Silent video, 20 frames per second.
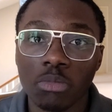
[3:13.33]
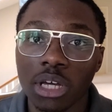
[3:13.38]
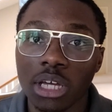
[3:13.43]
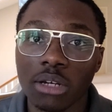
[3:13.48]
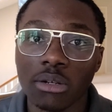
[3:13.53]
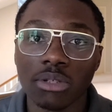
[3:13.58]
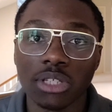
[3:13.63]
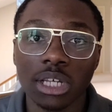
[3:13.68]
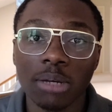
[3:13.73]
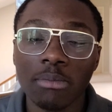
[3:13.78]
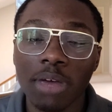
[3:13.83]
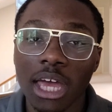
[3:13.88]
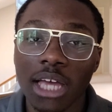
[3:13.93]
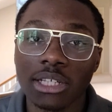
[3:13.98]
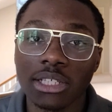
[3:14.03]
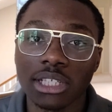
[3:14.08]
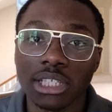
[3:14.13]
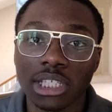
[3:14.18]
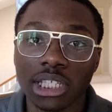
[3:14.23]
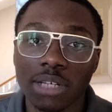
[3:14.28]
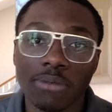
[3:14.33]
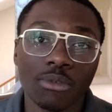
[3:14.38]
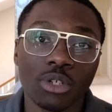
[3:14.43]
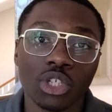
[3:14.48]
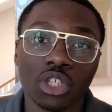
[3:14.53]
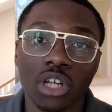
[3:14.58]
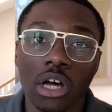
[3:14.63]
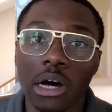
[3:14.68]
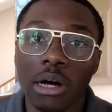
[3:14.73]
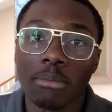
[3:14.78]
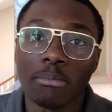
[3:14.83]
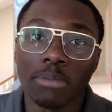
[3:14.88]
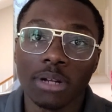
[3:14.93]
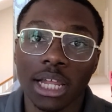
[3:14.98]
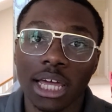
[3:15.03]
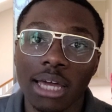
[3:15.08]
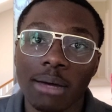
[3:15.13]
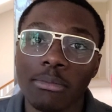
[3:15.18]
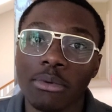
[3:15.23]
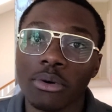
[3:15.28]
in some cases, even just
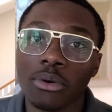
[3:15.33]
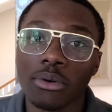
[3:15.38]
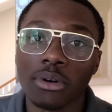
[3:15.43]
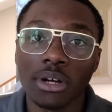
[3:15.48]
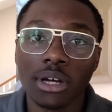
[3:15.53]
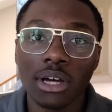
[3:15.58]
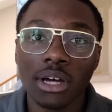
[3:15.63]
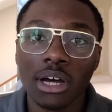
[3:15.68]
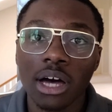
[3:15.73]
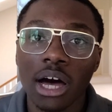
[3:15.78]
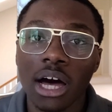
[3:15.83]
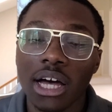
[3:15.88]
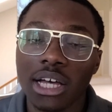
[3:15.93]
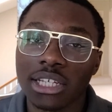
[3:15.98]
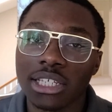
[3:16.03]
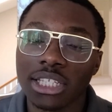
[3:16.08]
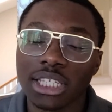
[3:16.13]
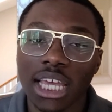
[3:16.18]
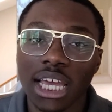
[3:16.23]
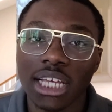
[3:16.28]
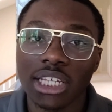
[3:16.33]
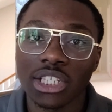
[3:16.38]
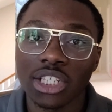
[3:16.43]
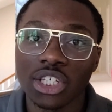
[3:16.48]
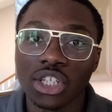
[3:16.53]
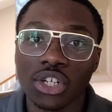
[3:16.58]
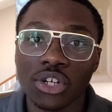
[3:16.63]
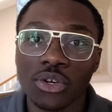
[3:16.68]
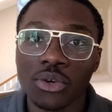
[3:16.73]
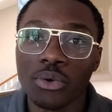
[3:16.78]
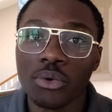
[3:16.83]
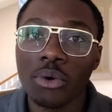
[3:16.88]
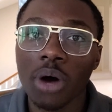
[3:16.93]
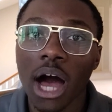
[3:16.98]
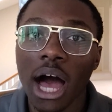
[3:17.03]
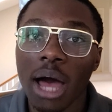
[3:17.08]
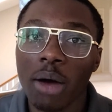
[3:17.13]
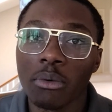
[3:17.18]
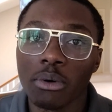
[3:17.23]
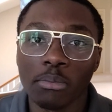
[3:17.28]
unplayable.
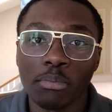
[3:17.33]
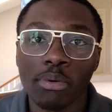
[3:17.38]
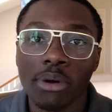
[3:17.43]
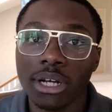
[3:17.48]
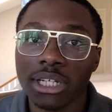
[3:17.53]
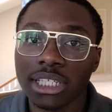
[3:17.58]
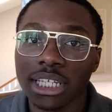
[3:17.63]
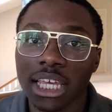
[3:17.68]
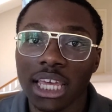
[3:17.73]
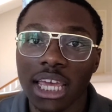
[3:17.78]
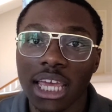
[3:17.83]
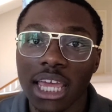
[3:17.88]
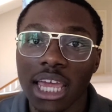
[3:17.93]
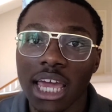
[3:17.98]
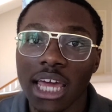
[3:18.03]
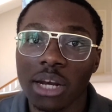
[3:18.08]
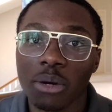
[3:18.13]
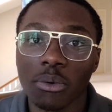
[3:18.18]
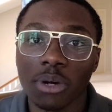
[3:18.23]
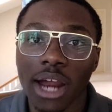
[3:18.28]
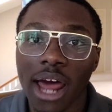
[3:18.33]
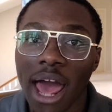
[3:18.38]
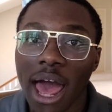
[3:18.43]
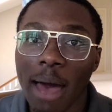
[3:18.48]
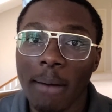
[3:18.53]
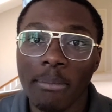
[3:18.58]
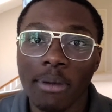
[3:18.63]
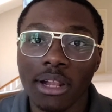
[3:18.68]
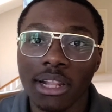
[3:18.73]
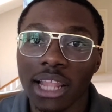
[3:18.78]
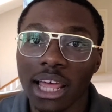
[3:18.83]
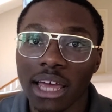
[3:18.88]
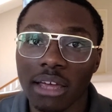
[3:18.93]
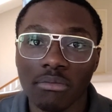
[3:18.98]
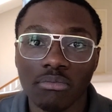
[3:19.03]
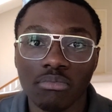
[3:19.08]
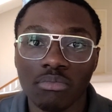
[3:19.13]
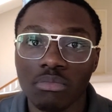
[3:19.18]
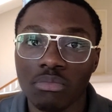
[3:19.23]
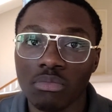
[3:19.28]
CS2, I would press a key and it would happen
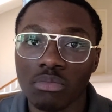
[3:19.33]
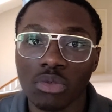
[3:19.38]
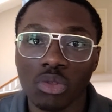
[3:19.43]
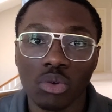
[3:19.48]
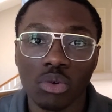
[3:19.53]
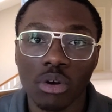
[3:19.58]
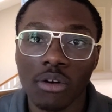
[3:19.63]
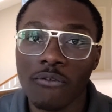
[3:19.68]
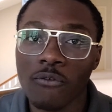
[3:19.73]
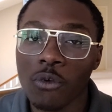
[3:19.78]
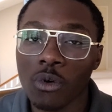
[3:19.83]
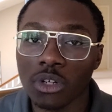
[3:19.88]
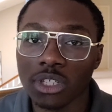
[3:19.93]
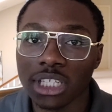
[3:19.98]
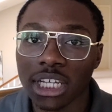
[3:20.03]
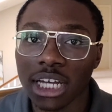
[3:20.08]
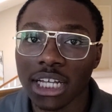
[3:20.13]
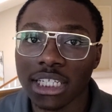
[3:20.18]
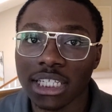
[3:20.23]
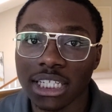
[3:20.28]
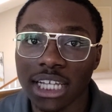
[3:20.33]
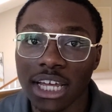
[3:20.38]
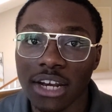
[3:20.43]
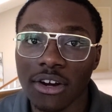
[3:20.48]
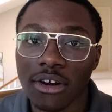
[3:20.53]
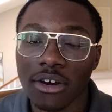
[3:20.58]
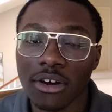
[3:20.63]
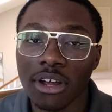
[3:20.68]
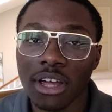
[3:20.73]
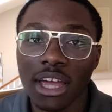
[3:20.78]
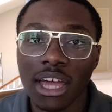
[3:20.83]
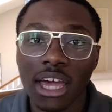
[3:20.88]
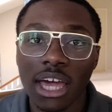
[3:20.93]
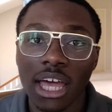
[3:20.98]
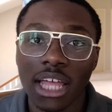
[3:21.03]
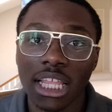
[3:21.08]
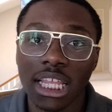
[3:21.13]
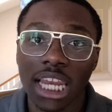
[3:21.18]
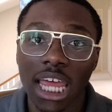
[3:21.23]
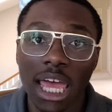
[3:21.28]
like 3 or 4 seconds later.
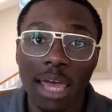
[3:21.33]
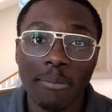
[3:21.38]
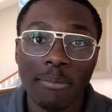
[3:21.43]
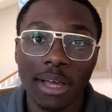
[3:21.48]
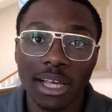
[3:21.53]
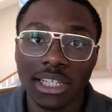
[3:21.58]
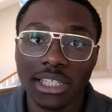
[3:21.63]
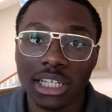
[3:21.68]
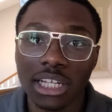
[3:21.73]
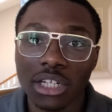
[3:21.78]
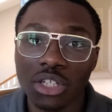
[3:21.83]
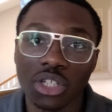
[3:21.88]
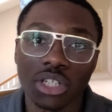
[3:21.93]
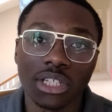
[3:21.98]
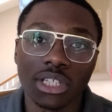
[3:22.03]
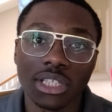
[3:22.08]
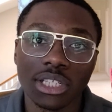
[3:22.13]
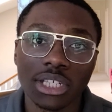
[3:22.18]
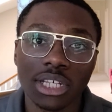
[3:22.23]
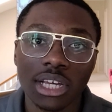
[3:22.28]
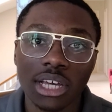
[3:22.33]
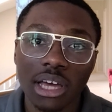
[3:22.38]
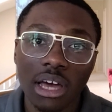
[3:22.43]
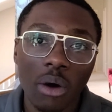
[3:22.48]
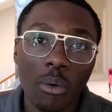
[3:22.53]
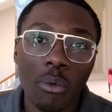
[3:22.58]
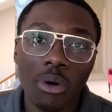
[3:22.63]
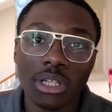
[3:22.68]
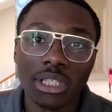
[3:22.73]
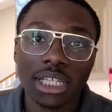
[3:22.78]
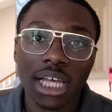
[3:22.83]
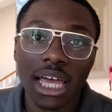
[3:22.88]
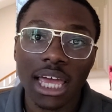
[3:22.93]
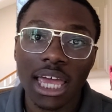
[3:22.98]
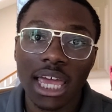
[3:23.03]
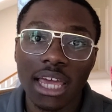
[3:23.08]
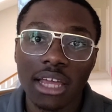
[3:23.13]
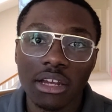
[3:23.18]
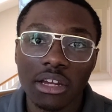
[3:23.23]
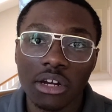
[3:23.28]
And then Apex Legends, once I
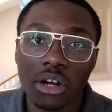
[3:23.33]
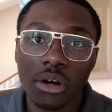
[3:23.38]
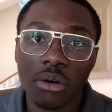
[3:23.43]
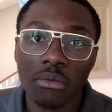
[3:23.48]
hit,